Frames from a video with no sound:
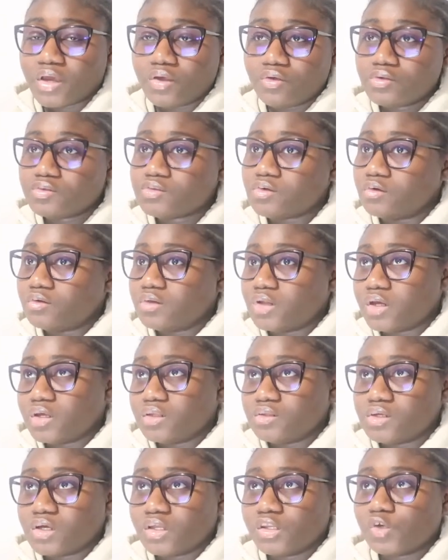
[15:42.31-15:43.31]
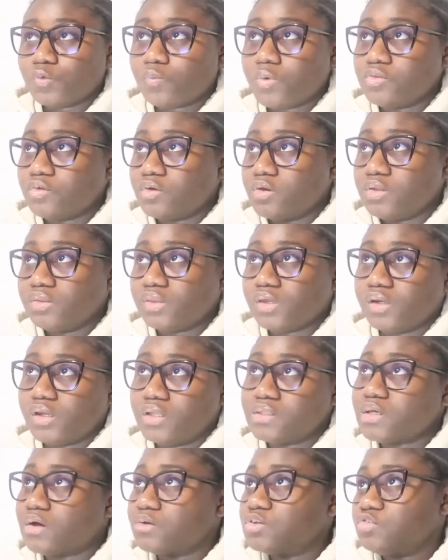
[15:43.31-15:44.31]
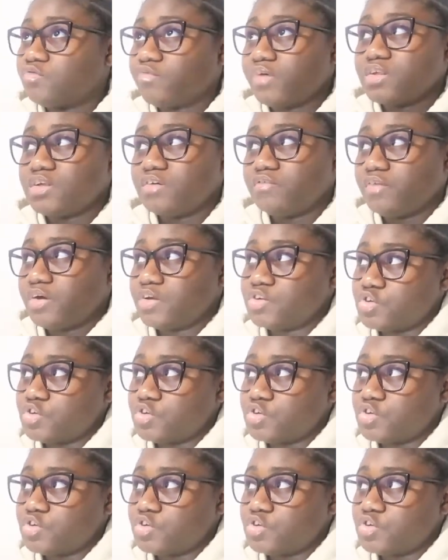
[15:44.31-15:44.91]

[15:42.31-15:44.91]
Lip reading: I use online, just print on the internet how to write a